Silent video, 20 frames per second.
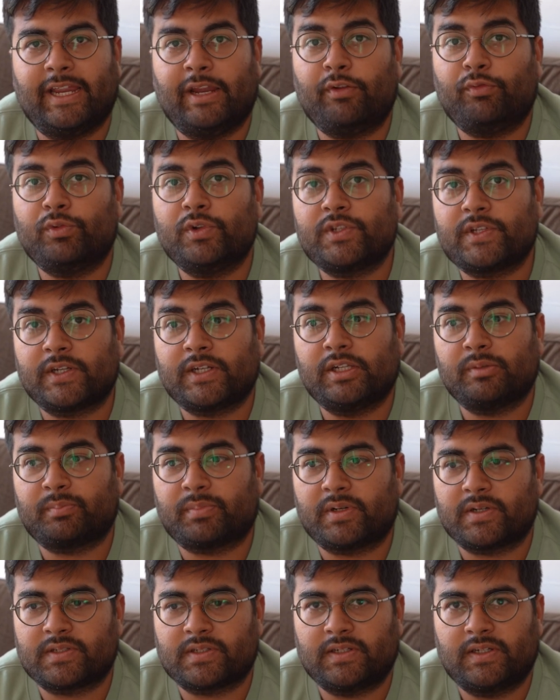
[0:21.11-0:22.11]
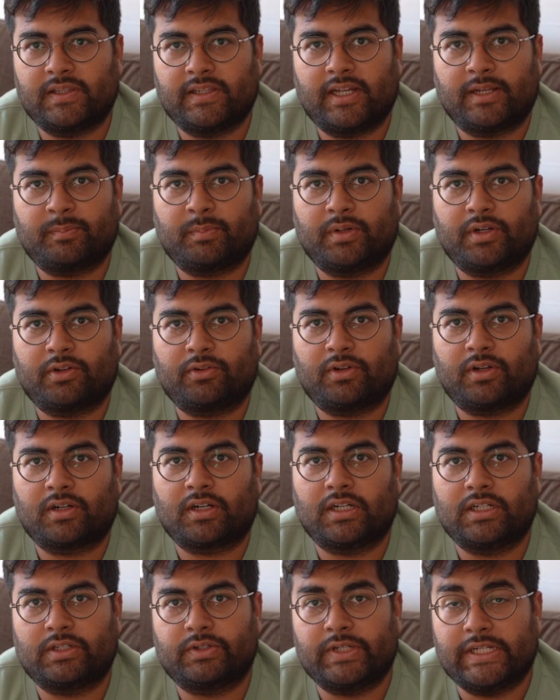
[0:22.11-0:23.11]
every single person in that particular
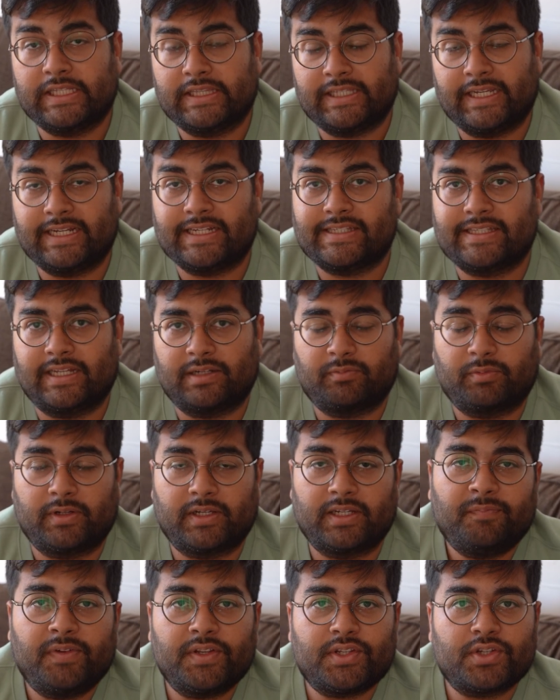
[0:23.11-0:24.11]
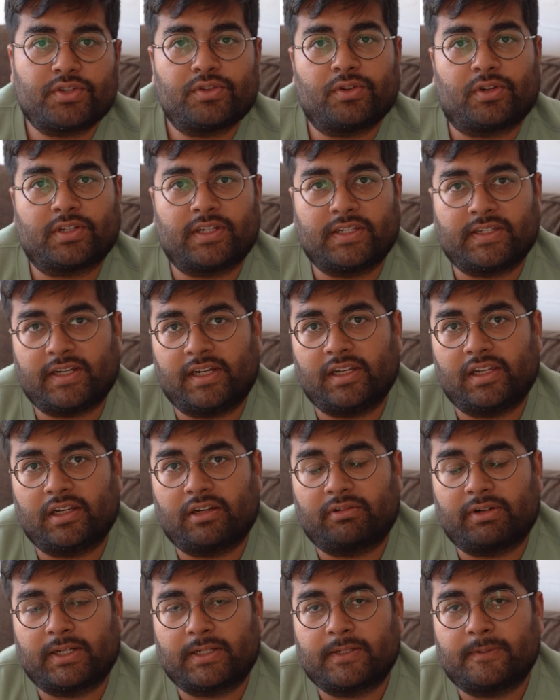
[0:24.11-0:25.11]
country thinks that way, which is not entirely
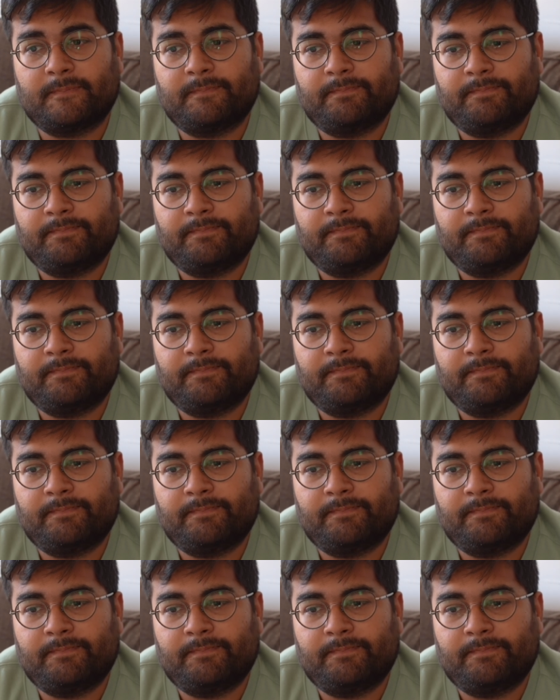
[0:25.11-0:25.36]
correct.